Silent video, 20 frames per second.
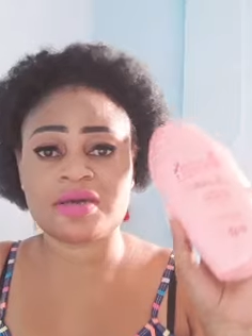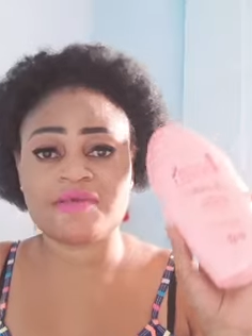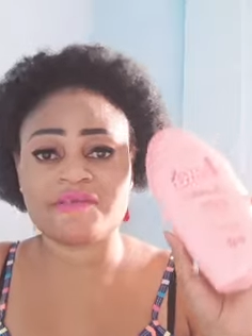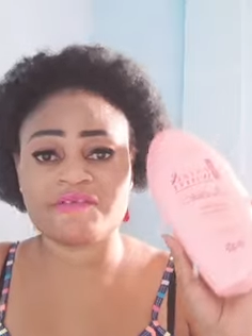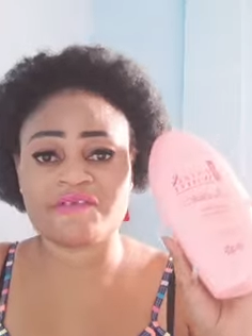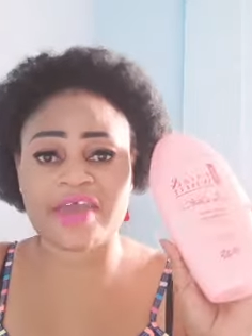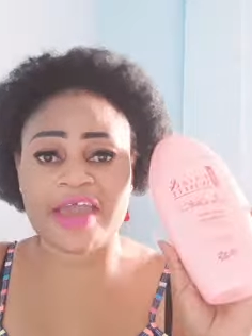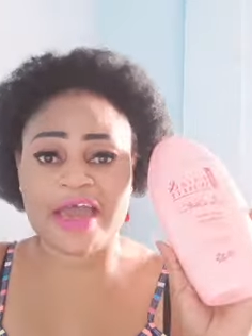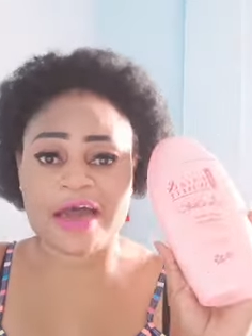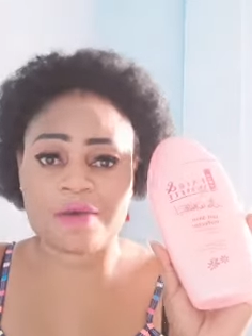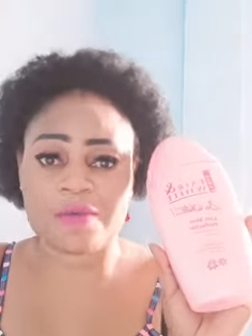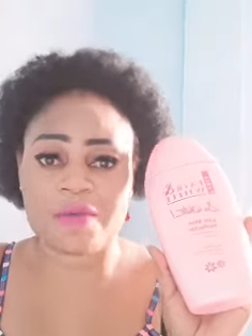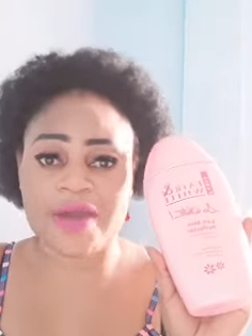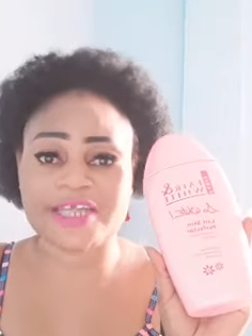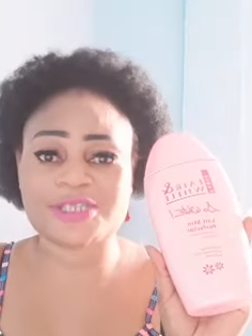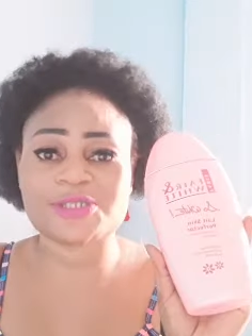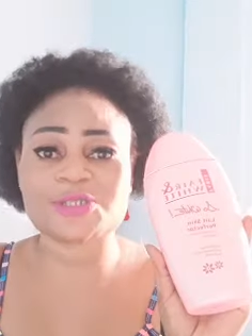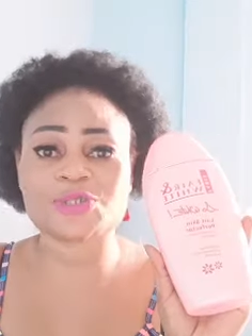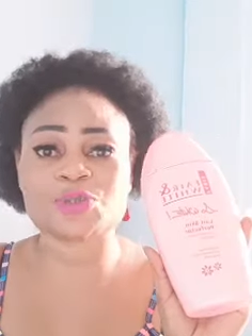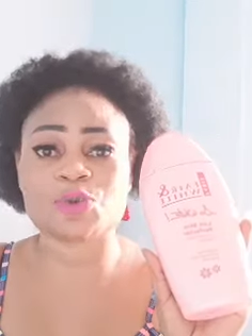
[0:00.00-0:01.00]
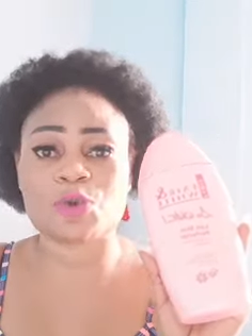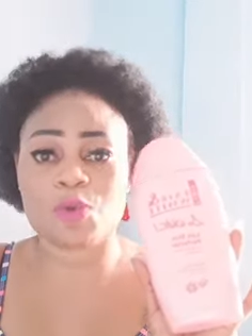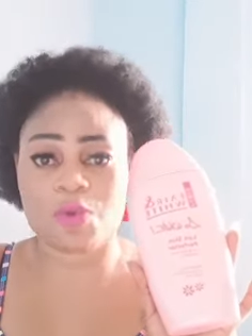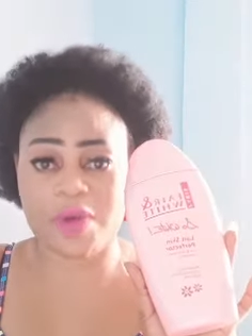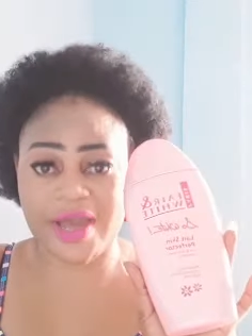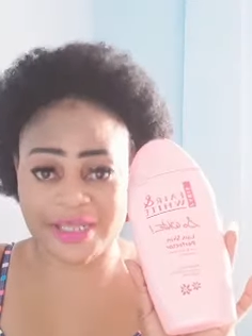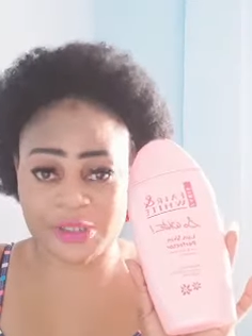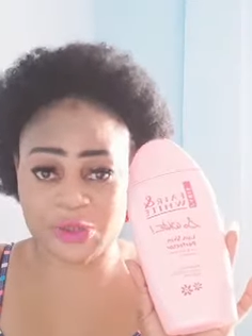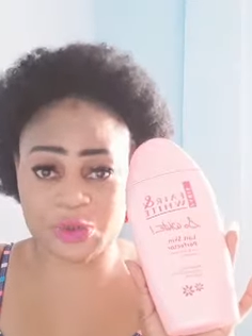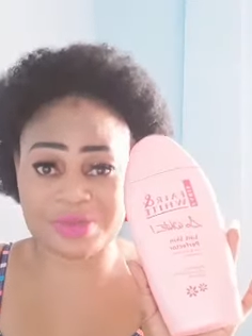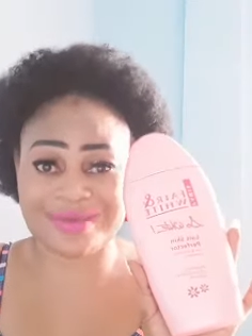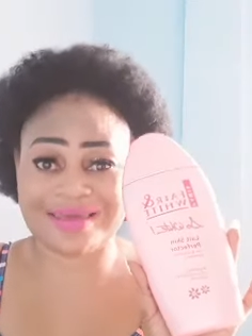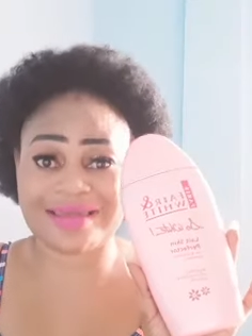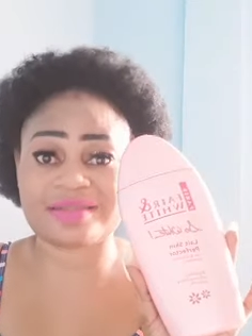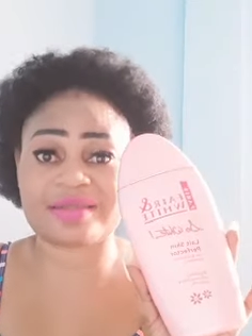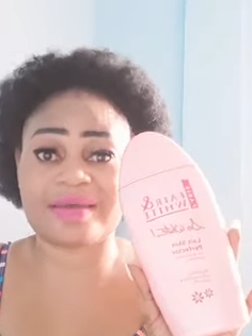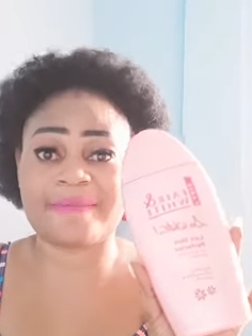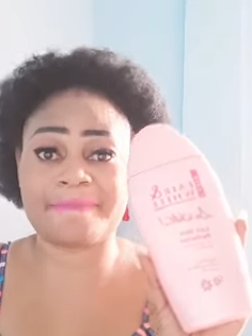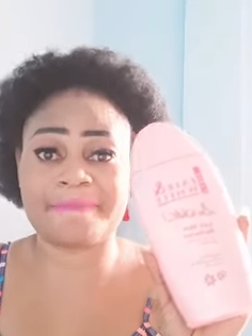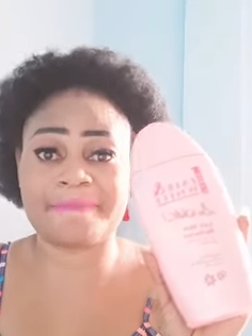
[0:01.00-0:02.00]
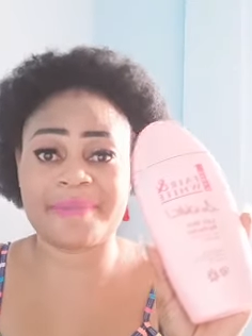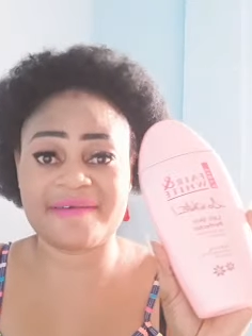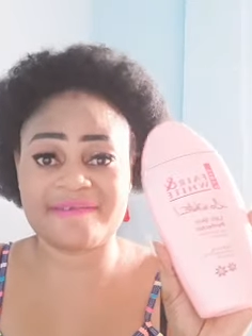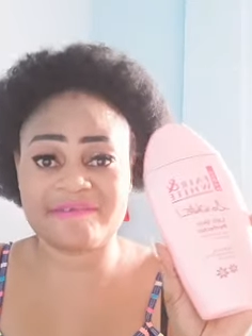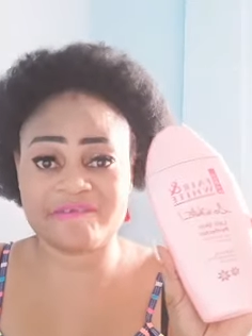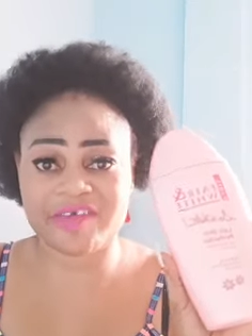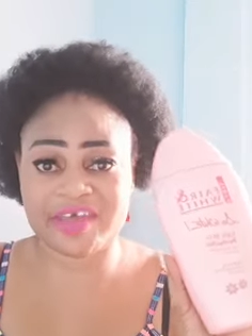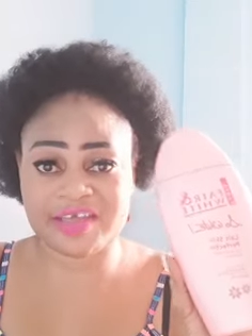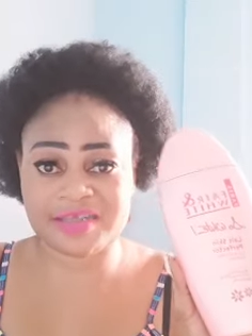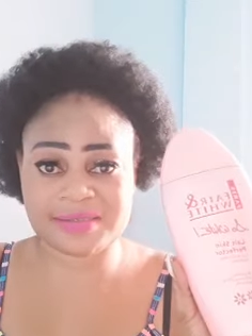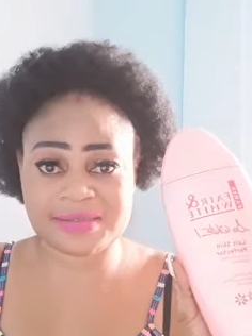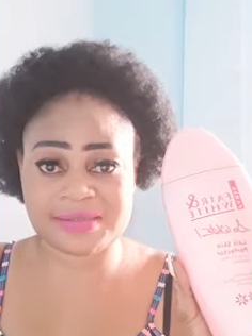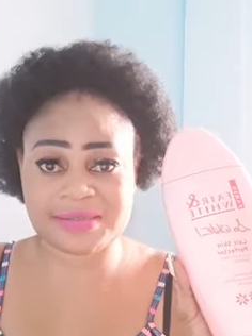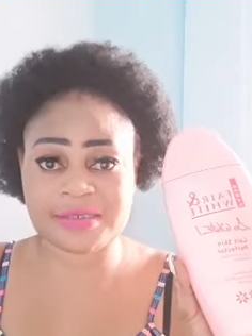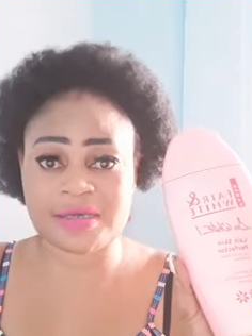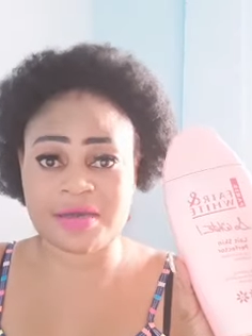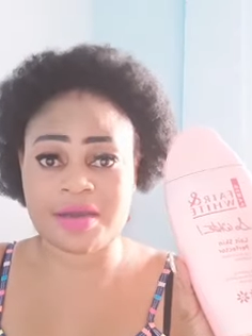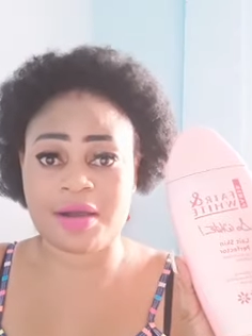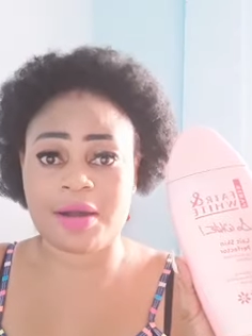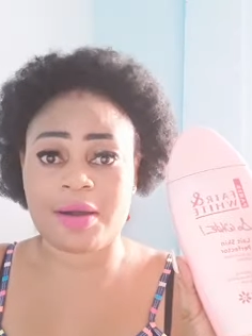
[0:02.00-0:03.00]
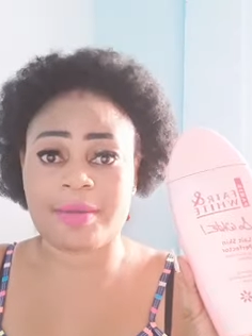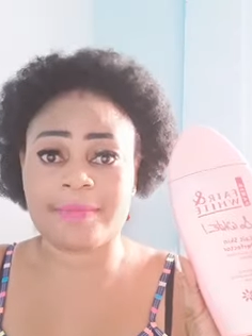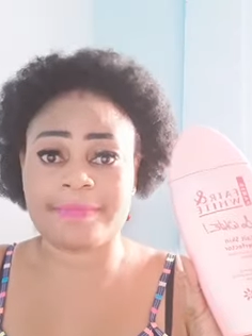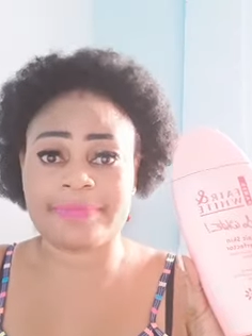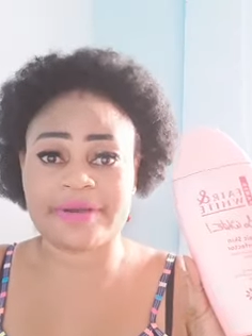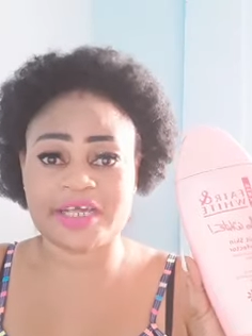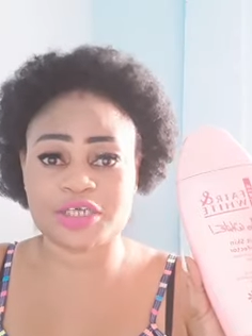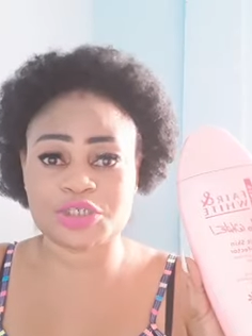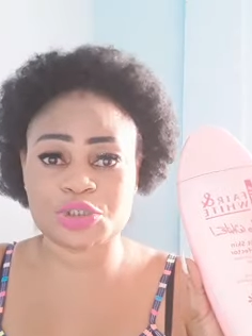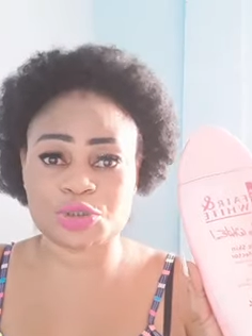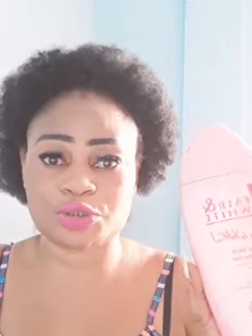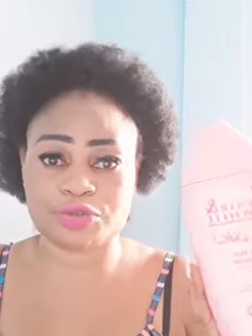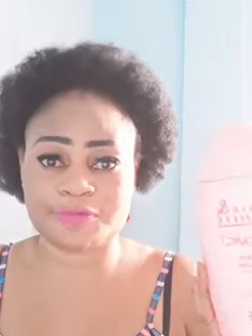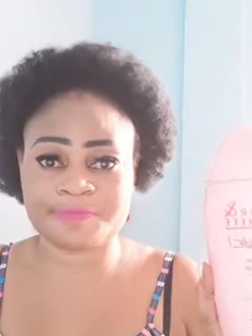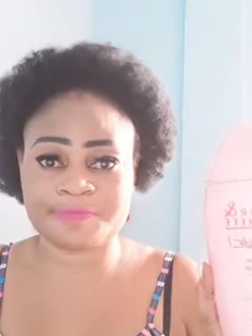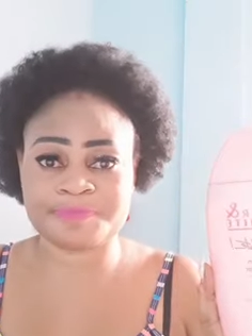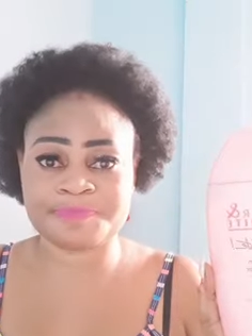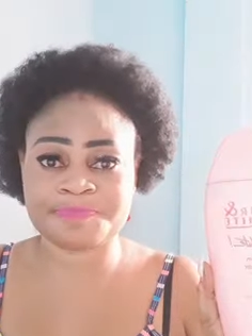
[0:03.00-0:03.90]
fair and white, so white, to get a perfect complexion.